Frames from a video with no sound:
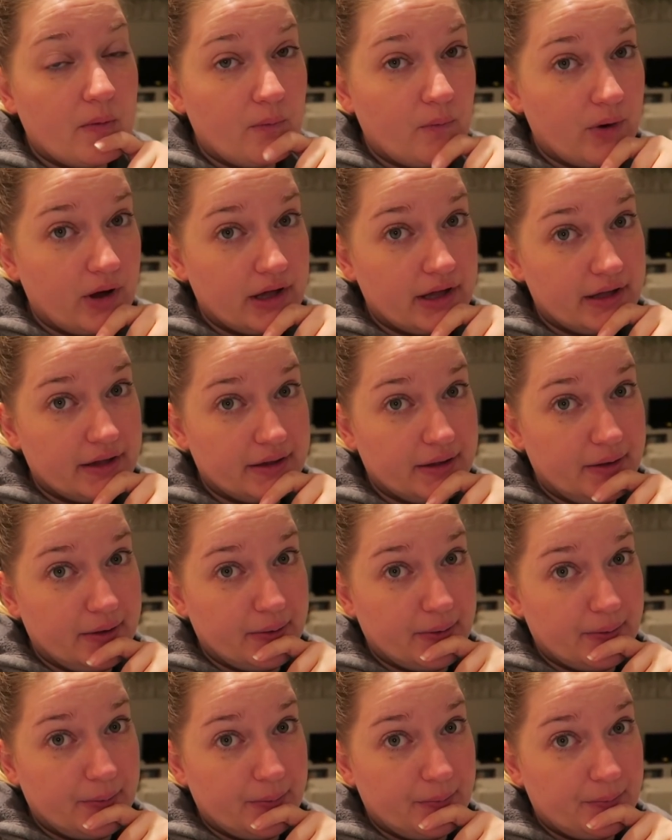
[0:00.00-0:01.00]
Well,
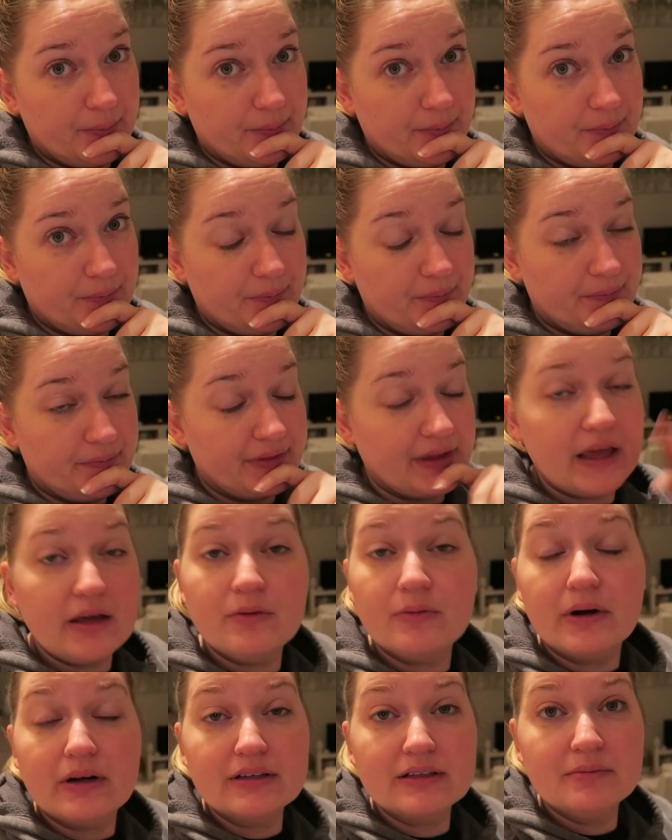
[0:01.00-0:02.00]
hello
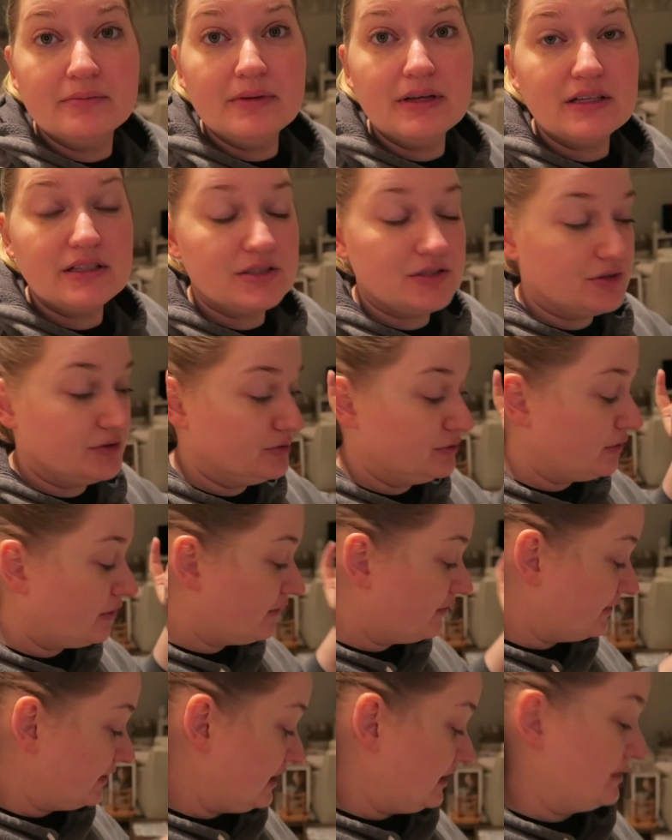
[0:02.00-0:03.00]
and welcome to
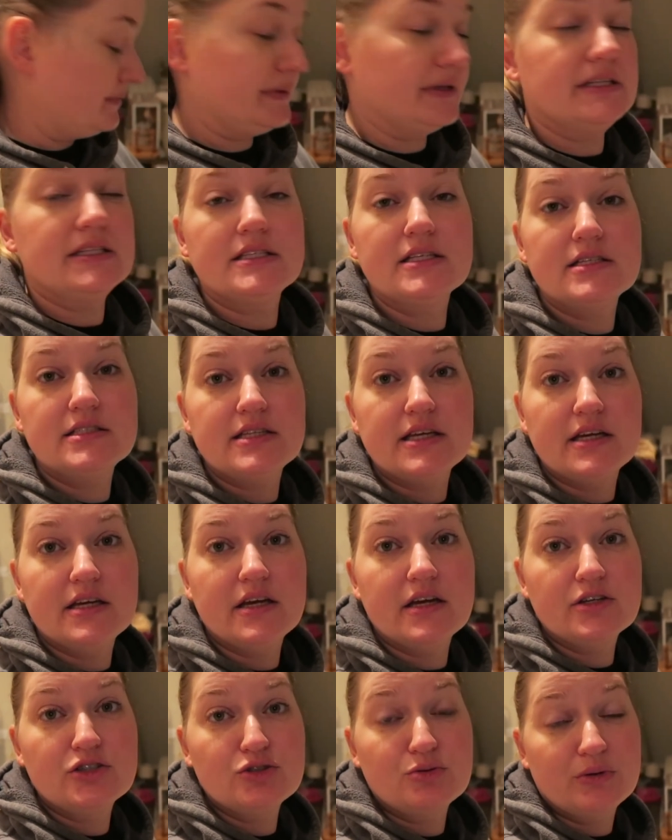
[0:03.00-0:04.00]
Vlogmas
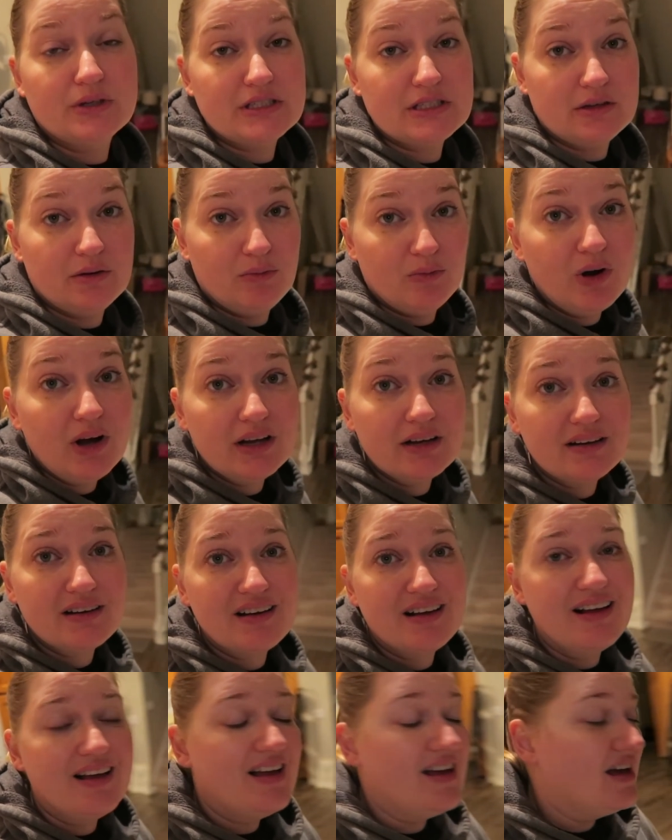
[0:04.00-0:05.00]
day 21.
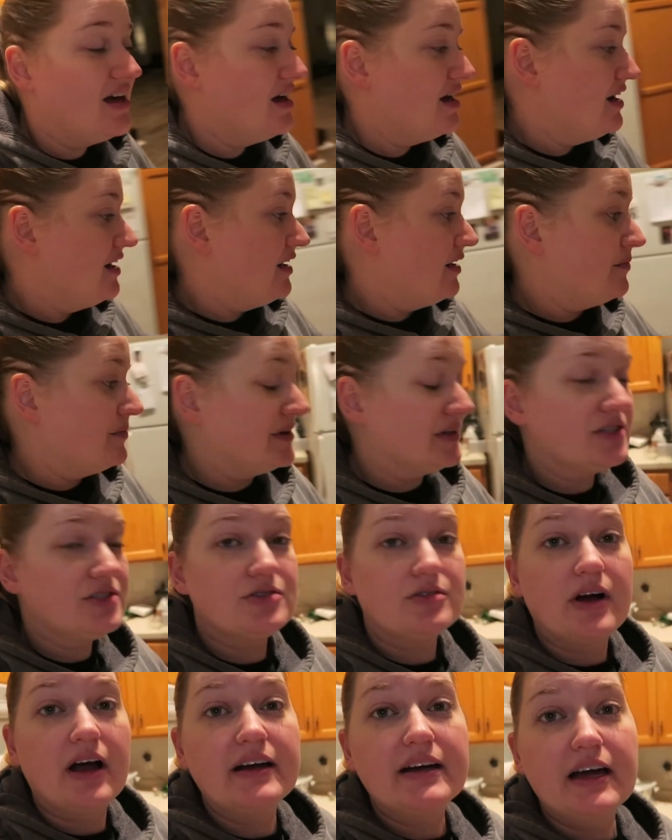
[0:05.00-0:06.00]
I'm gonna
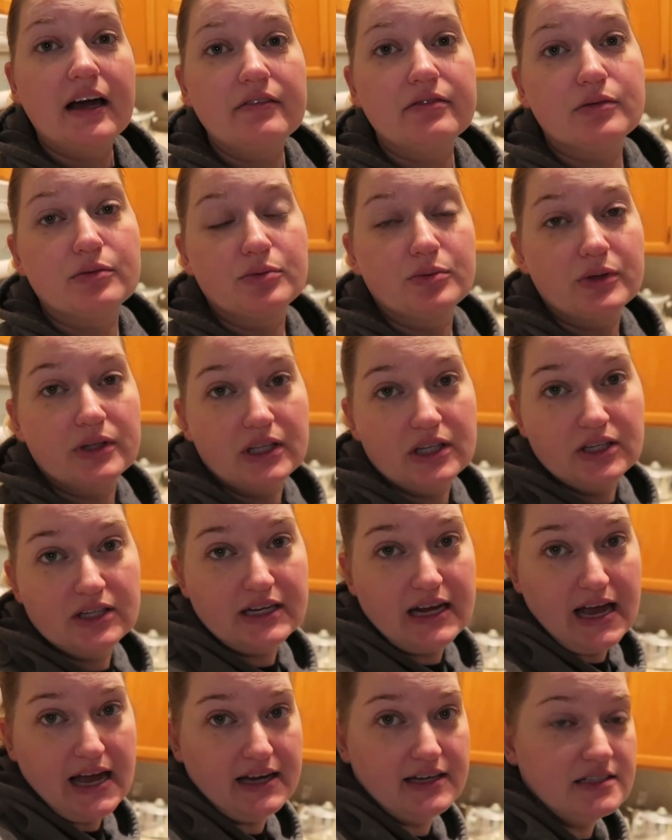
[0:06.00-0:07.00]
try to have a really
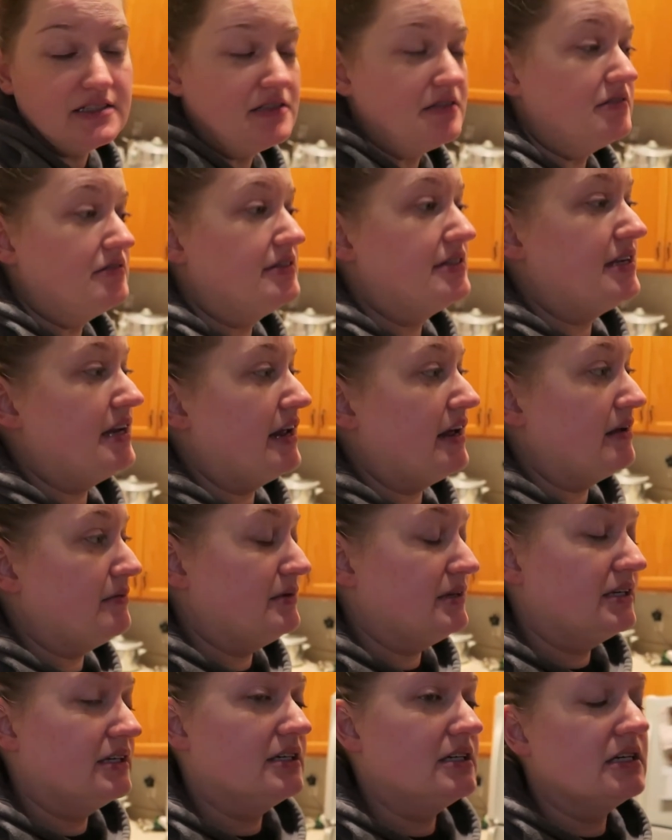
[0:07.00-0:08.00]
good attitude today
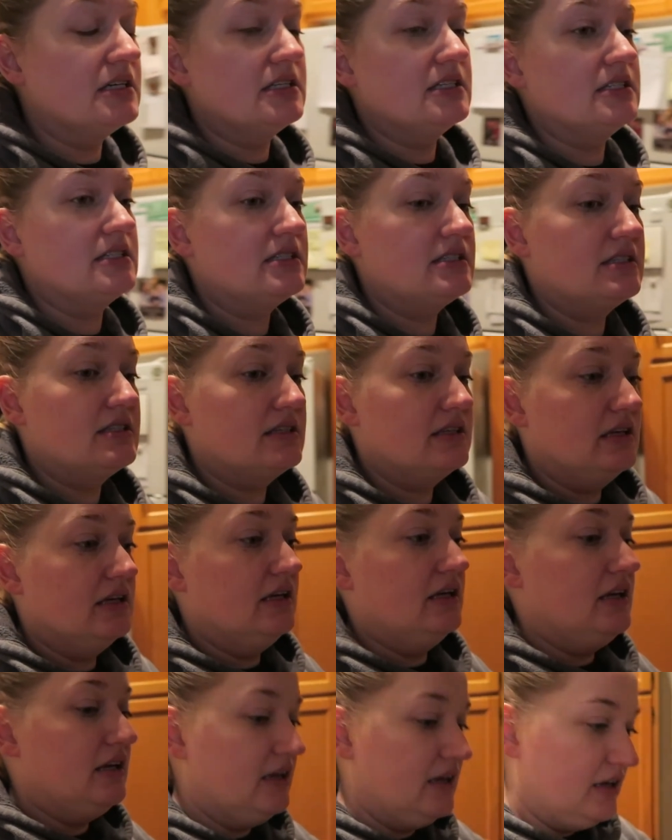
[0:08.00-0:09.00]
because
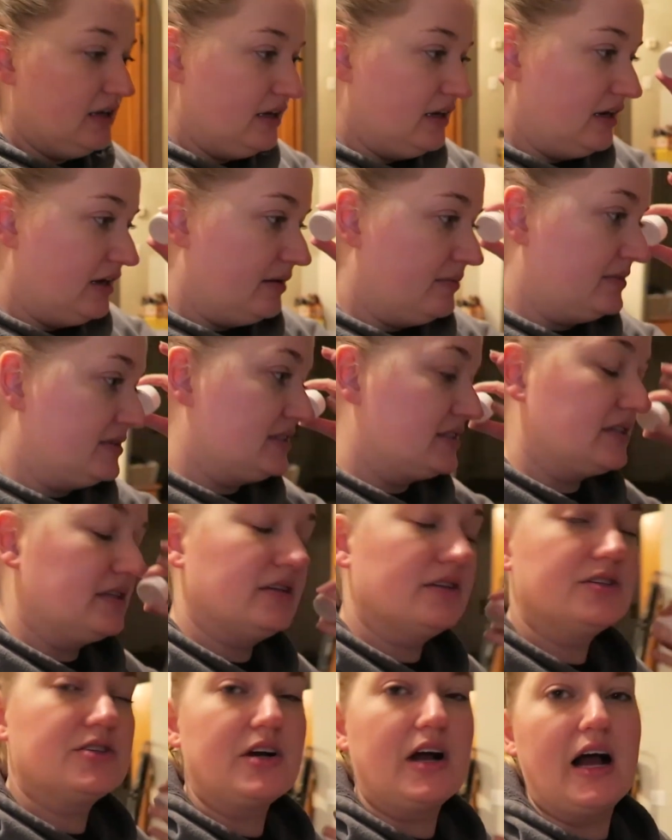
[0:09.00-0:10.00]
I'm just
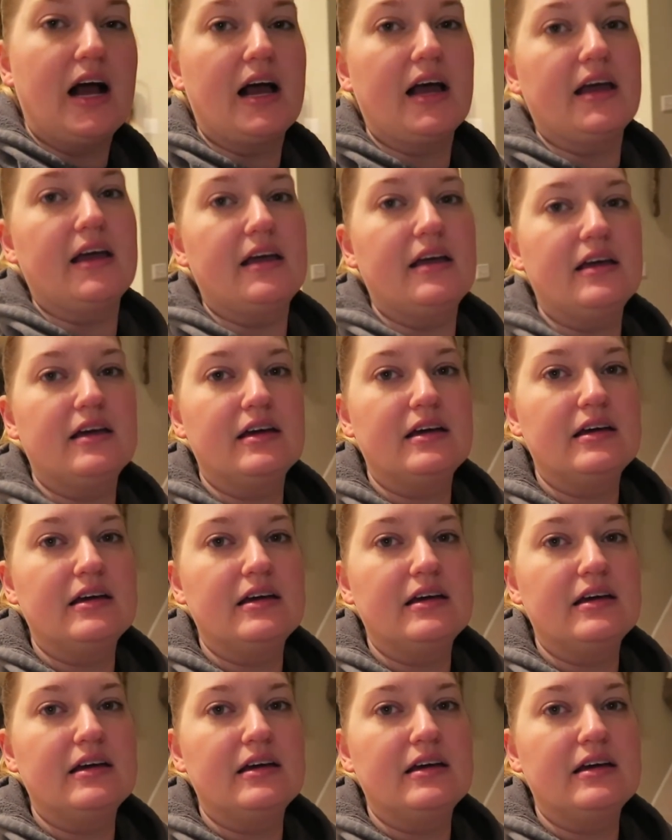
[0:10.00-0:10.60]
gonna try.